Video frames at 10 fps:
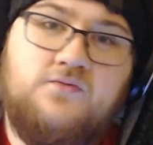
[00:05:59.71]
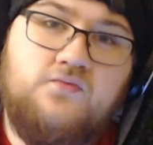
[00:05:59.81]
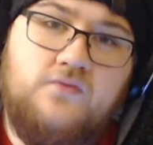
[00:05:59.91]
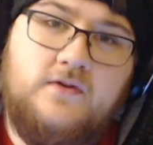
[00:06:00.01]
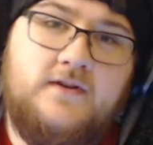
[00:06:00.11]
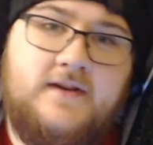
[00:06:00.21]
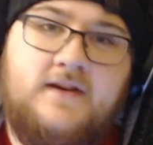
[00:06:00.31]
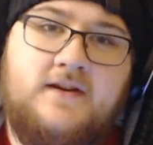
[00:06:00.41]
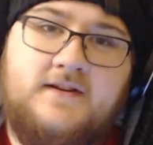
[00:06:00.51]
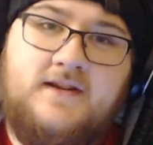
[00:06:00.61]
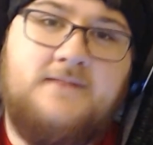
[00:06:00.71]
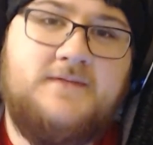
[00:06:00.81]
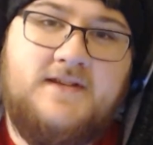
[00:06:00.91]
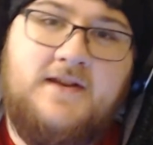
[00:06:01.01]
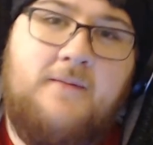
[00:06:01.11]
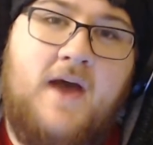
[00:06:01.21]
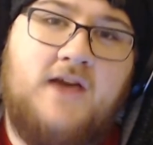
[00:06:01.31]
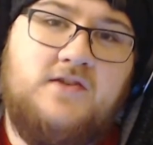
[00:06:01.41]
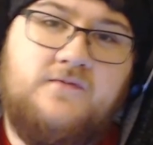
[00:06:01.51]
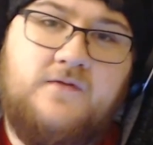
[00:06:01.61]
really deep-seated
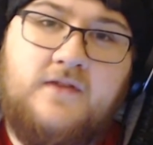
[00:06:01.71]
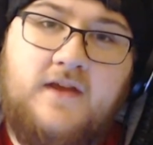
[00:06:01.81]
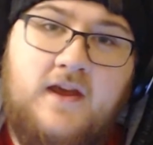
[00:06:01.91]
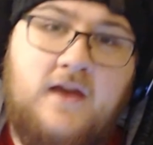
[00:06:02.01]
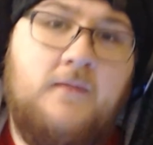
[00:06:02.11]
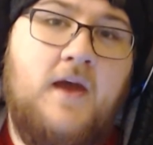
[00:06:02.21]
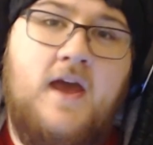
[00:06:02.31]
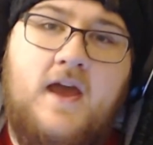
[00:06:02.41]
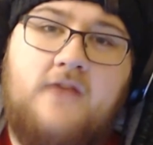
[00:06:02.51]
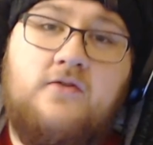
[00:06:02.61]
passion for the game, and their